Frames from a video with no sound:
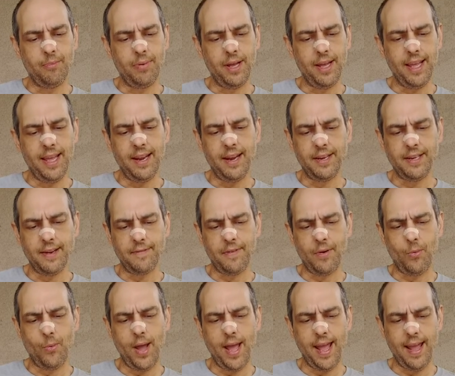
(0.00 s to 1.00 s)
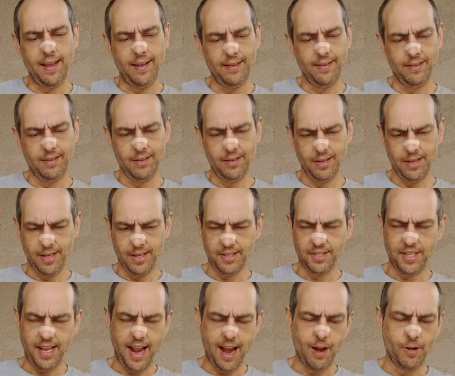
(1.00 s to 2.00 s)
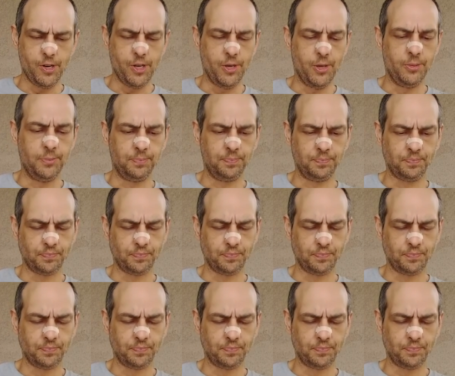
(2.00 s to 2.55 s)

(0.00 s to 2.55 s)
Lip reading: but in a different way. Saharu.